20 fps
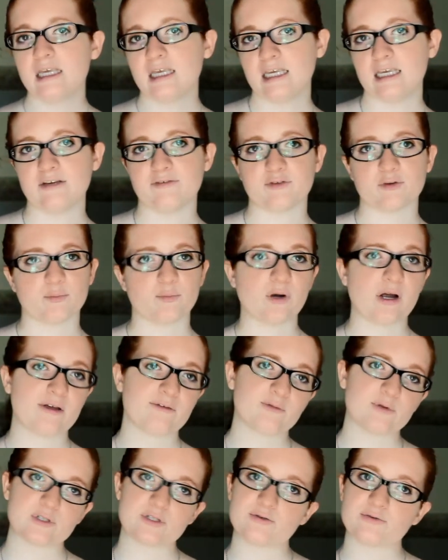If the
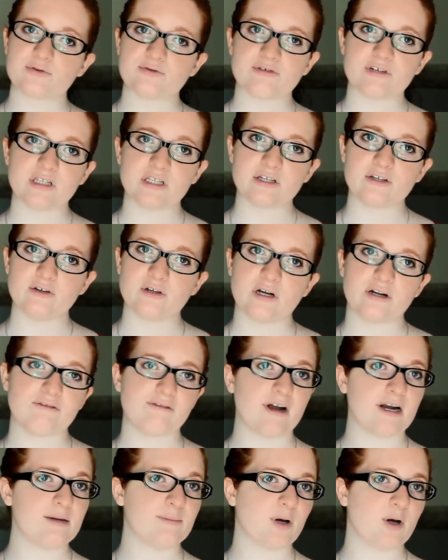breakfast was really good, I
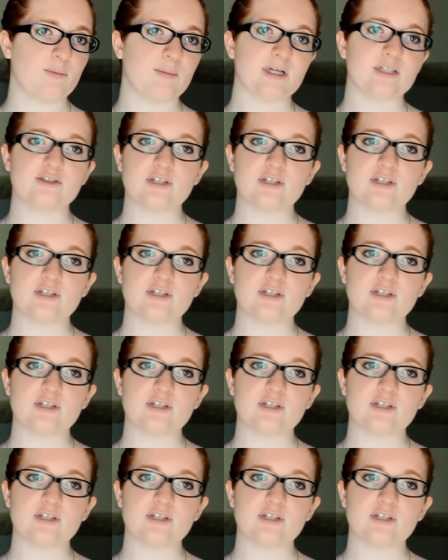write about my